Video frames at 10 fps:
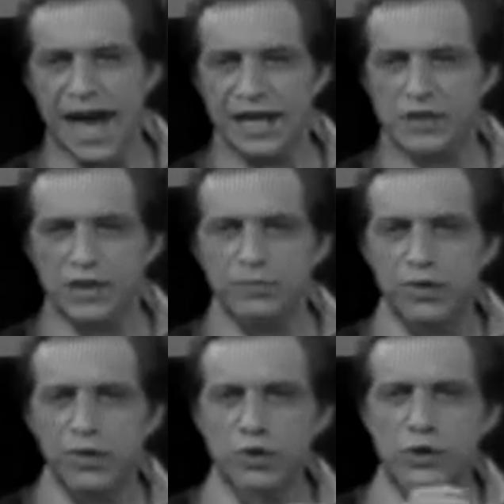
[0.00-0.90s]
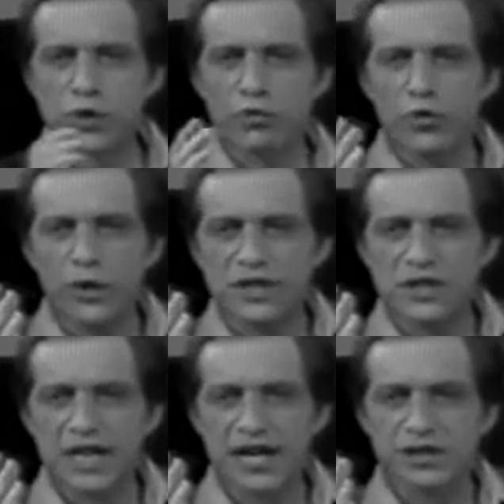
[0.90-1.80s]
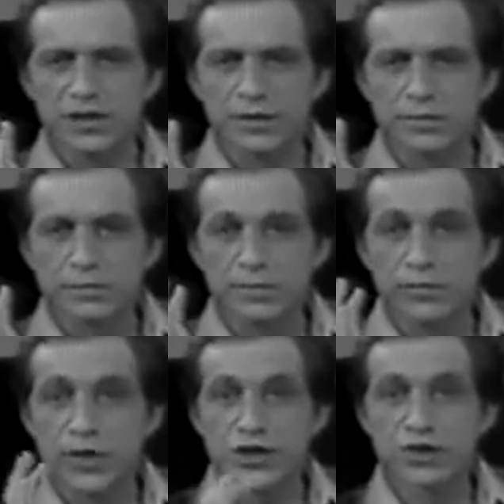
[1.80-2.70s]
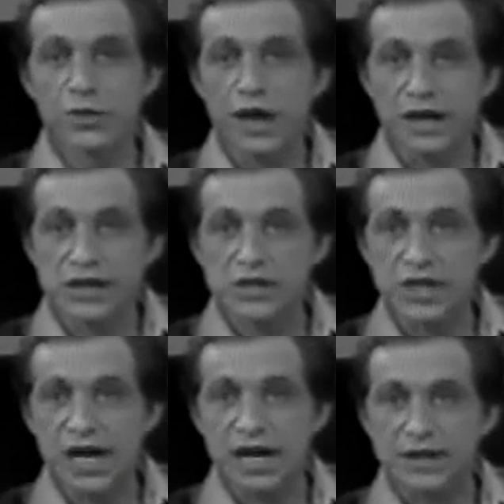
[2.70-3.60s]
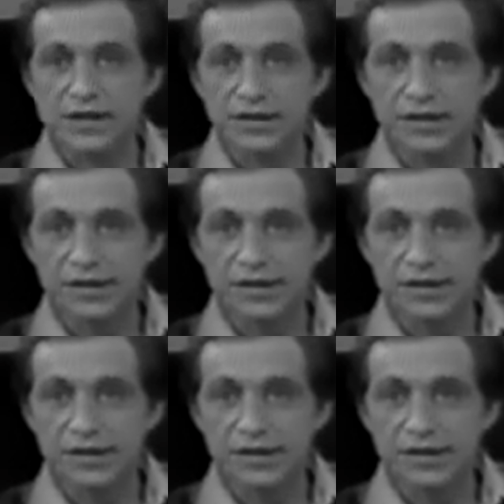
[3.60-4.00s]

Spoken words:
And as computers grew in stature, they shrunk in size.